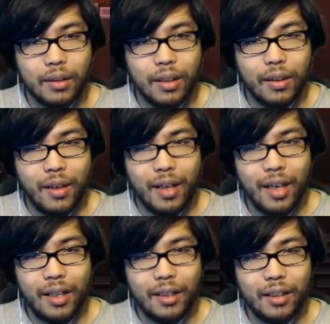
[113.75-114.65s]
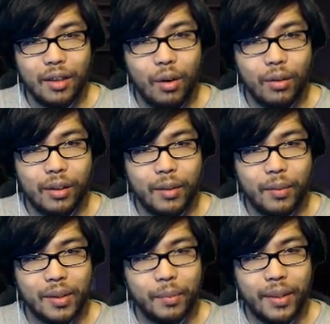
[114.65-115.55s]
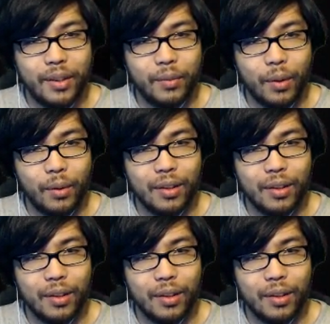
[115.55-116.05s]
All right. Oh, look. You press B to roll.